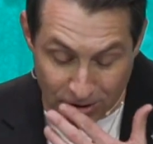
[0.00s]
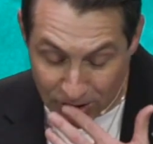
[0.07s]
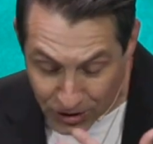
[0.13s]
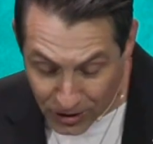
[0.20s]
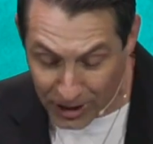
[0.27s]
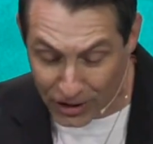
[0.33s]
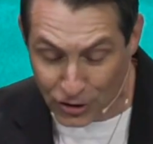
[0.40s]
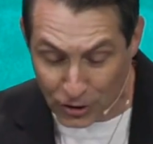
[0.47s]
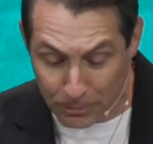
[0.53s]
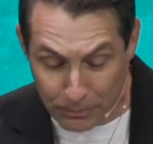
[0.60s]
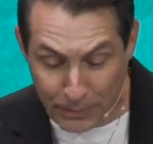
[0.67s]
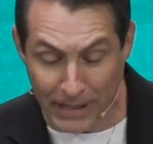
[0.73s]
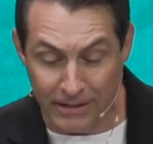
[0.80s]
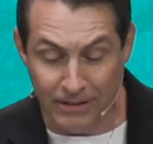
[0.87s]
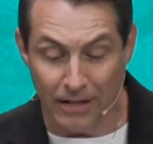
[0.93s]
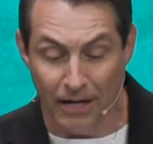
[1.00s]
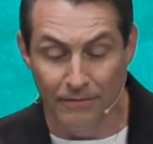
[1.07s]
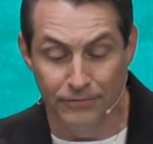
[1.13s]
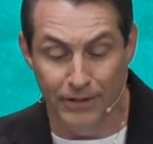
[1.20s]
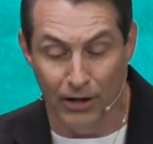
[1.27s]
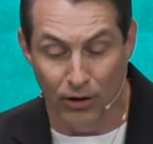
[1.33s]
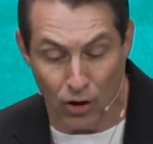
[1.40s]
centerpiece
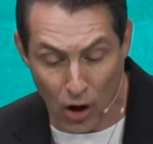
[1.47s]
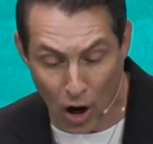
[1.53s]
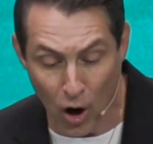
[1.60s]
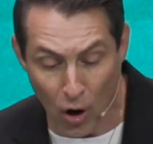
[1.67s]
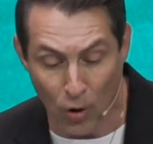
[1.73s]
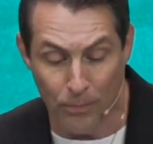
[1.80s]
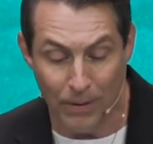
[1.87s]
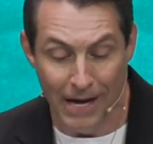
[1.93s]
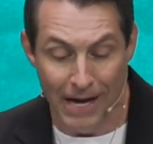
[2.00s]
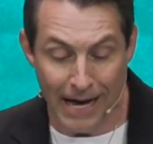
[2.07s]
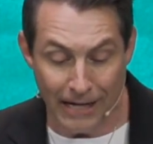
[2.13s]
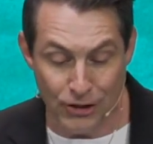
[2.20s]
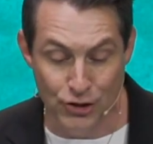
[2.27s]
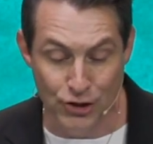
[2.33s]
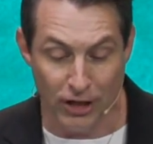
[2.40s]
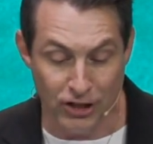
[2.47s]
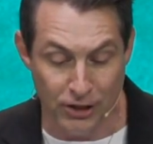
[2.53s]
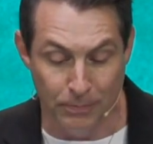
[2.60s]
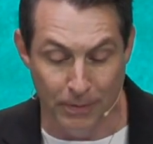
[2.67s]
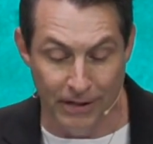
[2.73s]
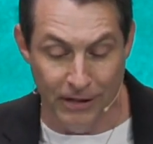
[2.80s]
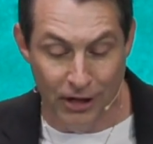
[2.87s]
of their hope had just
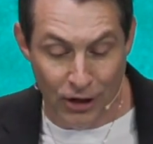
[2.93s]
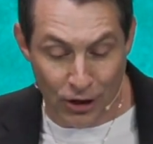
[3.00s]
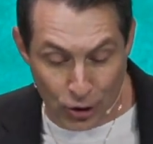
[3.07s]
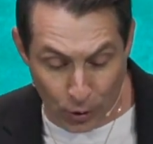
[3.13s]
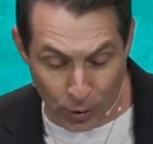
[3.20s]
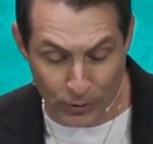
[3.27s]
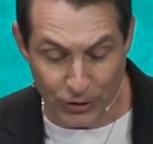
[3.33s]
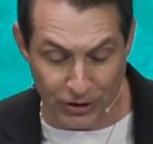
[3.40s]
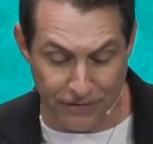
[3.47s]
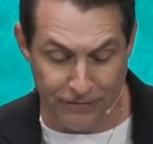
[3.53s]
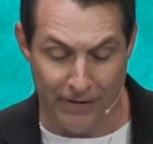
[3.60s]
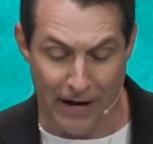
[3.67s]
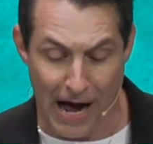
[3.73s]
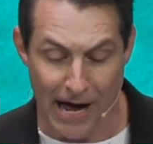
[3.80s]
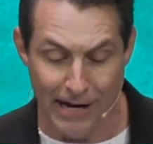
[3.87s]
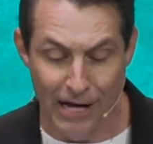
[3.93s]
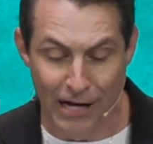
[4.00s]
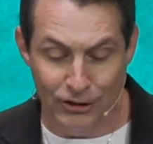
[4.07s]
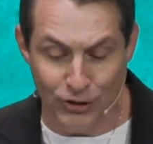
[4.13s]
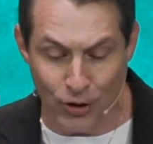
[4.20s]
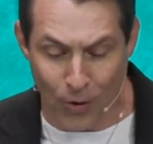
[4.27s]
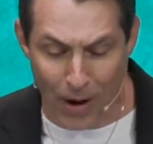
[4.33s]
been crucified.
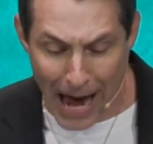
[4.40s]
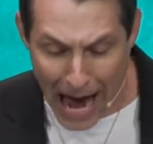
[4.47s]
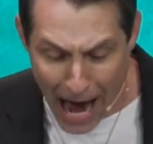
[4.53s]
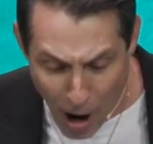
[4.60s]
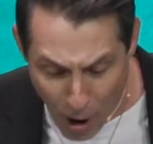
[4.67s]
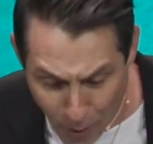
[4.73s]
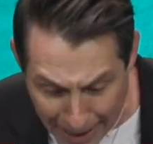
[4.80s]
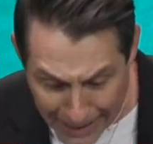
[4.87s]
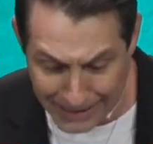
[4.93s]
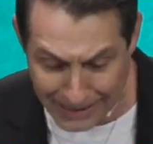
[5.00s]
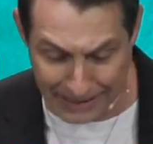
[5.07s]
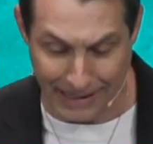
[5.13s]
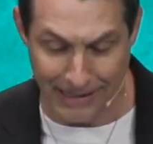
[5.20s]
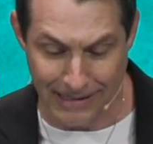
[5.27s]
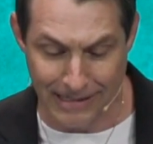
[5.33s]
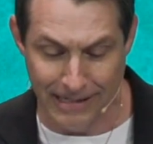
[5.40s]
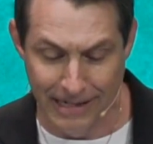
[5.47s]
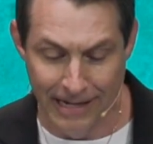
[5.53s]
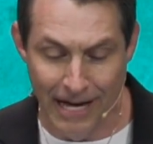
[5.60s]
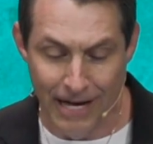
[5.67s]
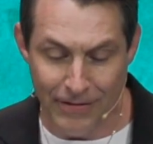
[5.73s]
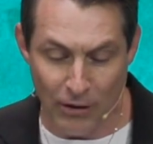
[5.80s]
So how is it
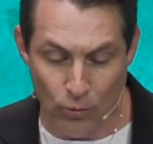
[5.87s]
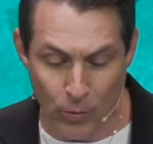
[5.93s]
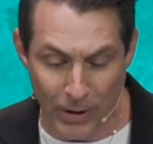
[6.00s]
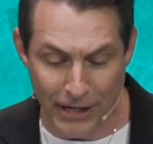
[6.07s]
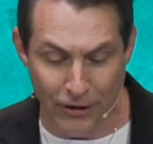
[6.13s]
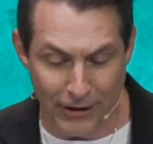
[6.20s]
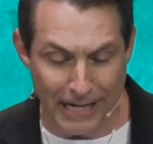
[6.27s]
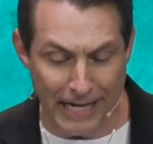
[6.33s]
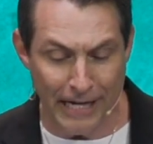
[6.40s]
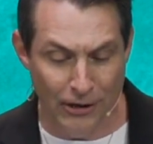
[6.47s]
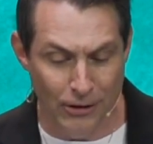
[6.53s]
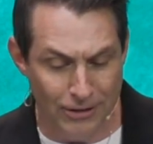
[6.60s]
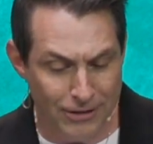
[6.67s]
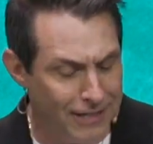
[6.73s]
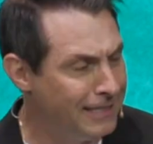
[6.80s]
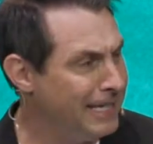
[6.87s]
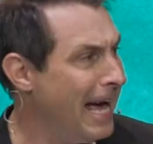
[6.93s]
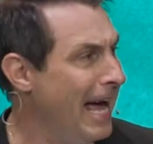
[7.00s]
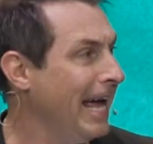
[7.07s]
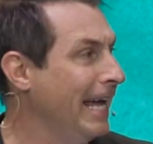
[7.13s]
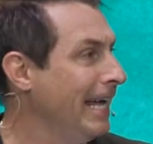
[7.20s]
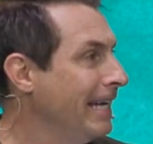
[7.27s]
that we are here
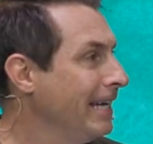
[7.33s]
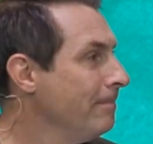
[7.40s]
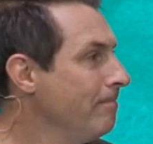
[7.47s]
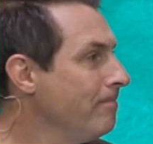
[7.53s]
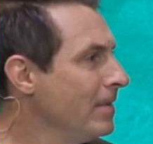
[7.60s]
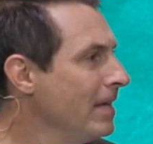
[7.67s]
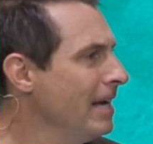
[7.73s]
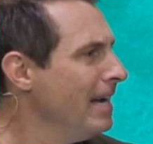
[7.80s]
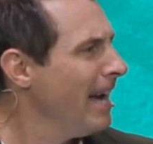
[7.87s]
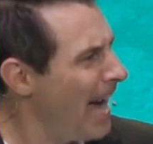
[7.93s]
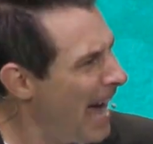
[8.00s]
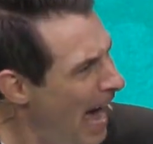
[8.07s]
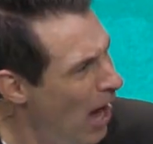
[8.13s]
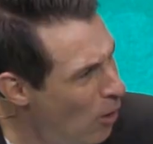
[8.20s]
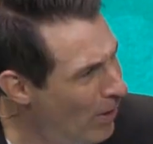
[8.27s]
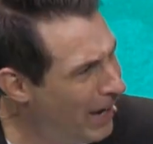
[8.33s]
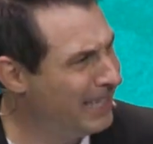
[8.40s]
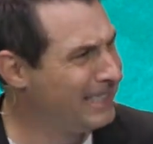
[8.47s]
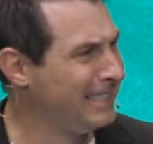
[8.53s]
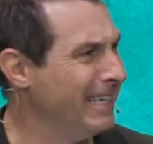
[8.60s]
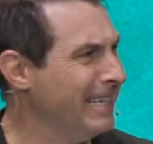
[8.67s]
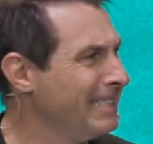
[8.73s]
today? How
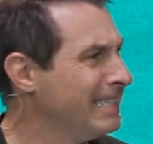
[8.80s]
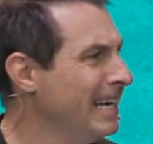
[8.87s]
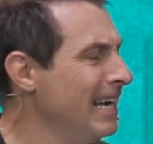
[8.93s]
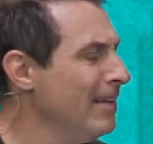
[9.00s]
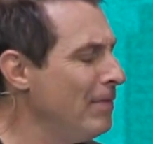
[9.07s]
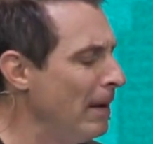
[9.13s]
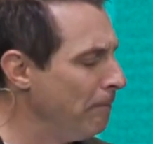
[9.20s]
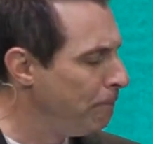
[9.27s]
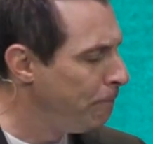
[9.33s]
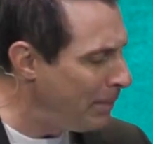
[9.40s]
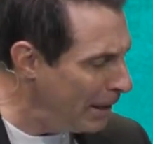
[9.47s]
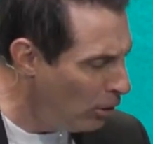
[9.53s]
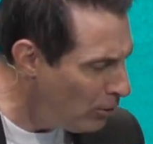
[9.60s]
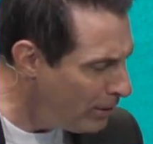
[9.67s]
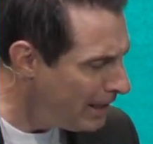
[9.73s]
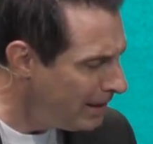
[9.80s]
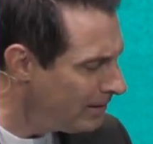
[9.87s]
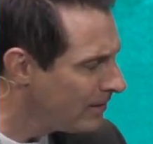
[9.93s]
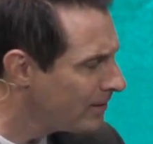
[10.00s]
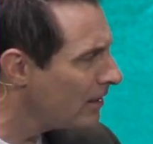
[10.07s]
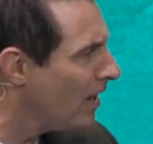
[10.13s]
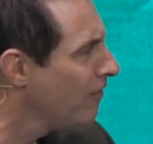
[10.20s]
is it that
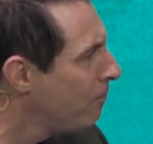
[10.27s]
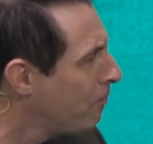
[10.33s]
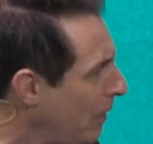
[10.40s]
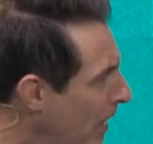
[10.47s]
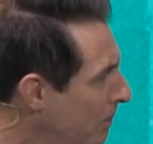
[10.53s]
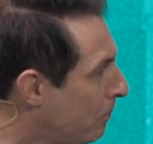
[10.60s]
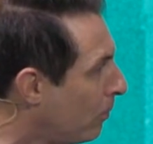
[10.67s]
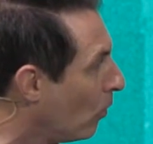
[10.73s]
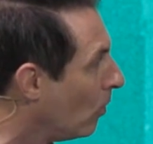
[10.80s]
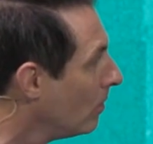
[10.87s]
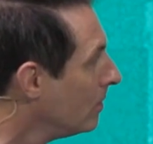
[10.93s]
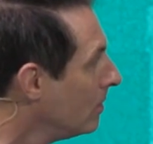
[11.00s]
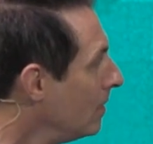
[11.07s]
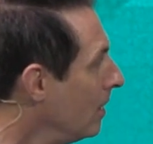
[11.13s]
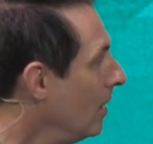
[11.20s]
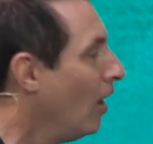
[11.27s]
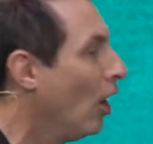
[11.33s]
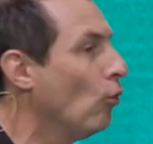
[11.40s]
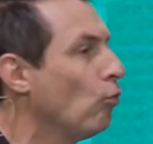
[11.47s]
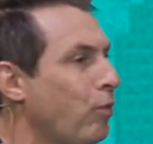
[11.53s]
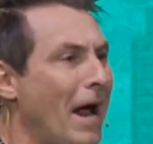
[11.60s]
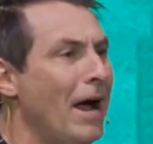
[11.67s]
billions of people
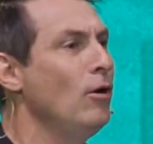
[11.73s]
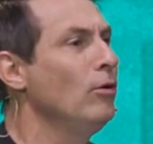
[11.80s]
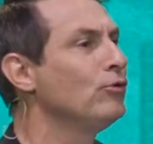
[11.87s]
around